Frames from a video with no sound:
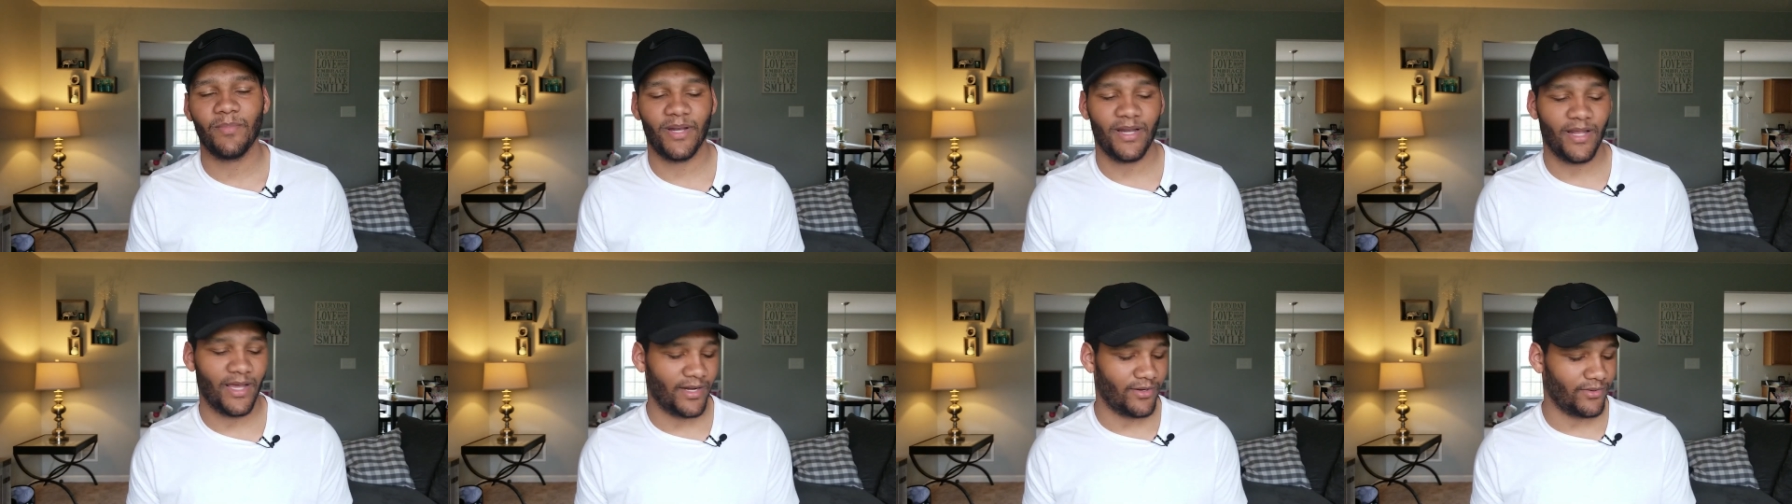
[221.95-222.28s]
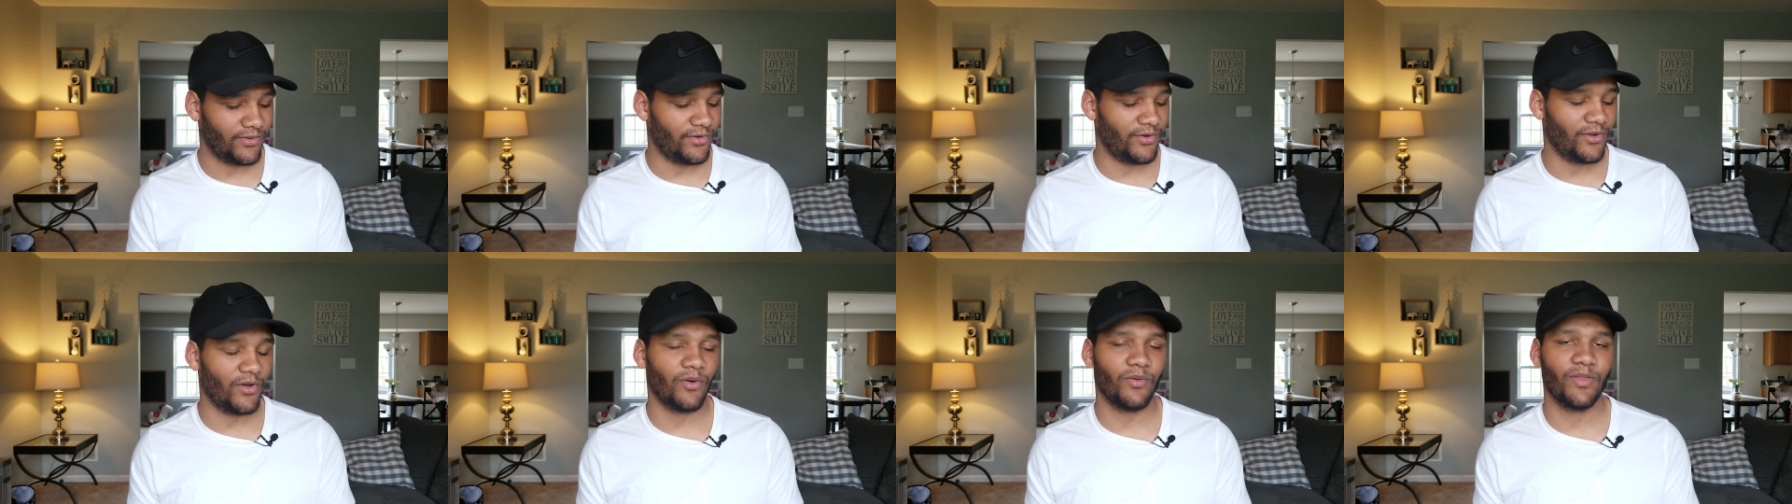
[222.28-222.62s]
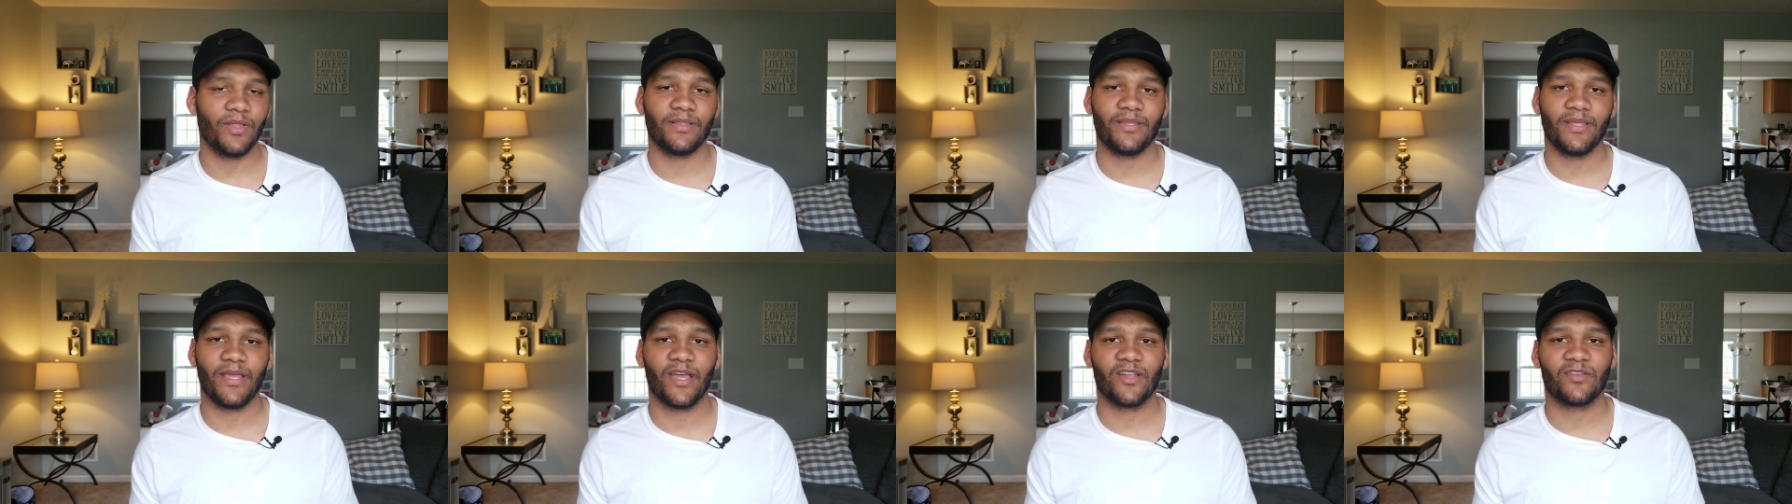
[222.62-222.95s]
and I don't know
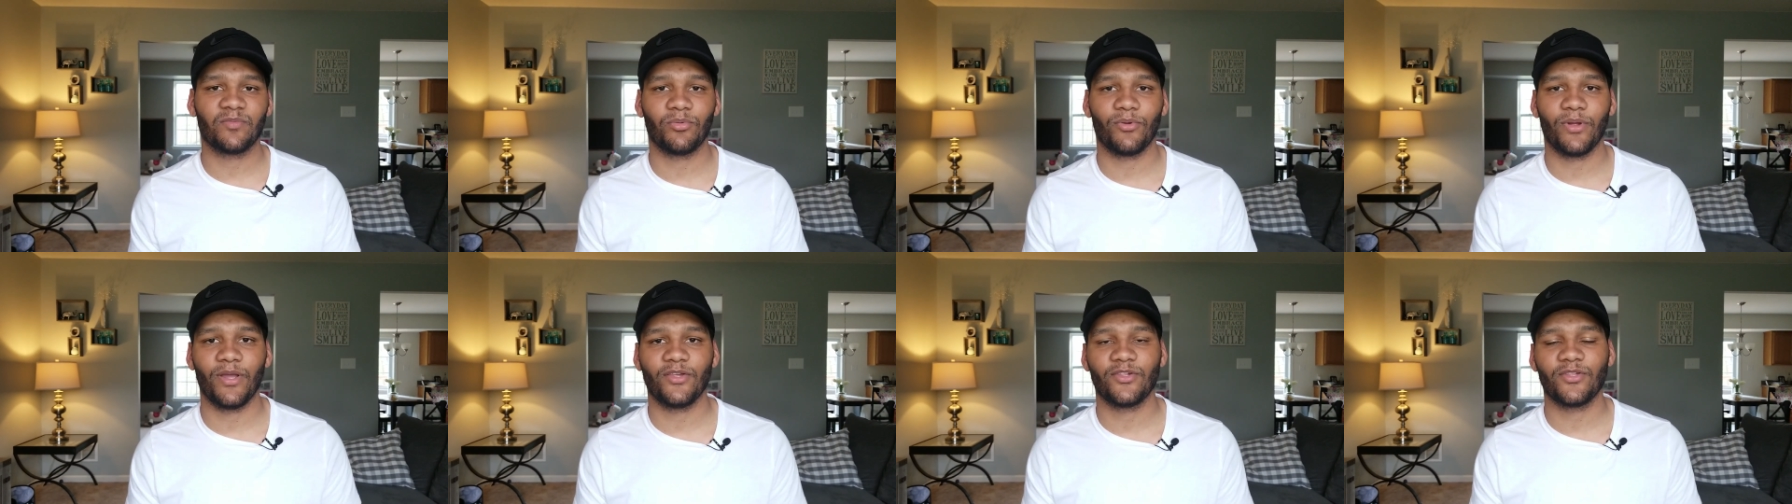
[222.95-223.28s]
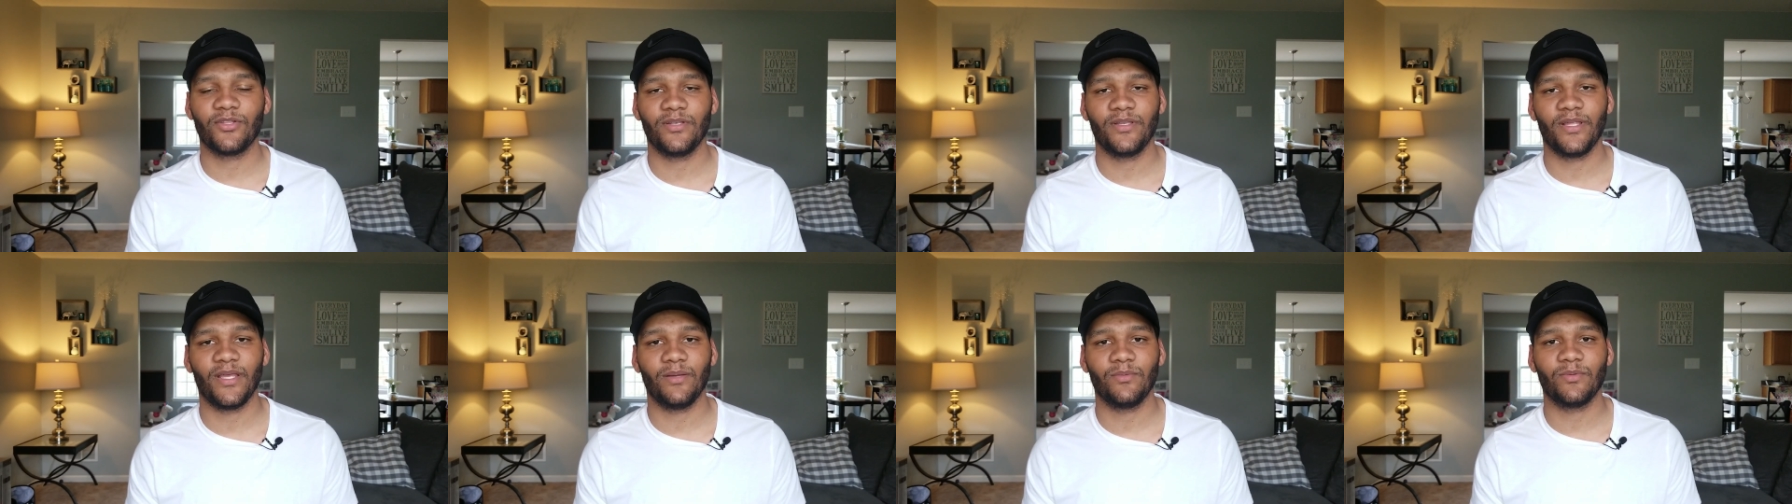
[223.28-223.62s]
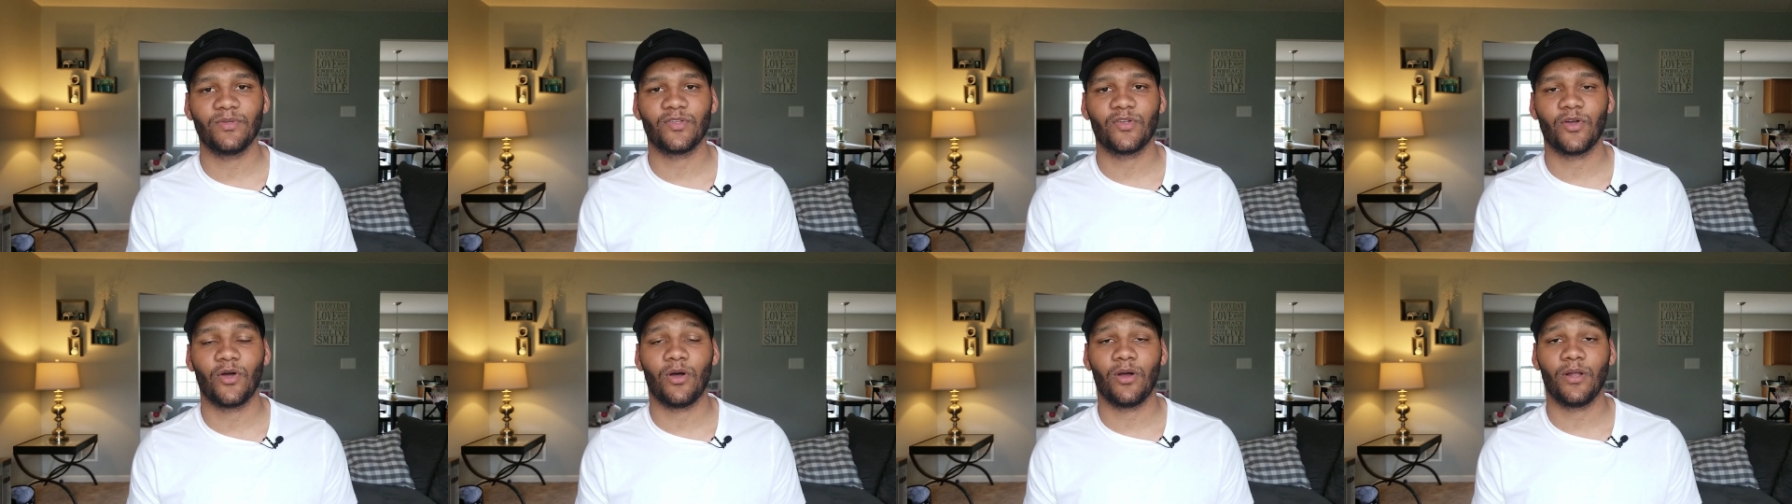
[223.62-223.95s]
that the expiration date
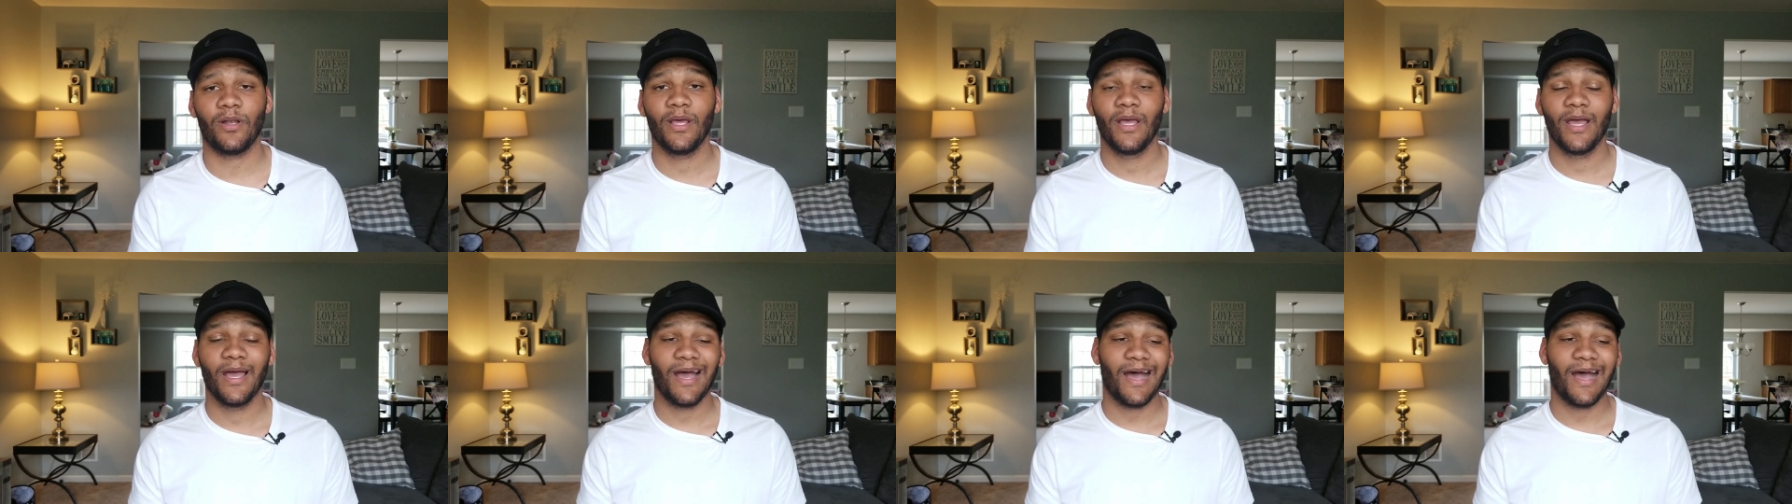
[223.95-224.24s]
was gone.